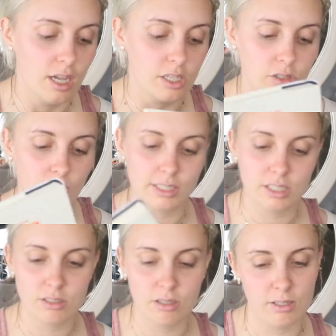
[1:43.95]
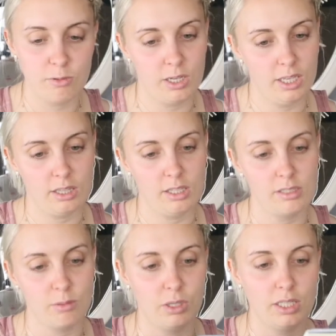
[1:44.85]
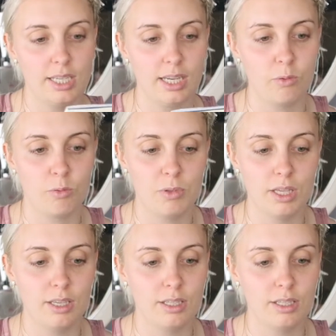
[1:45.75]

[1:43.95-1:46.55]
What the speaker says: So I just started reading this. I'm going to take it with me.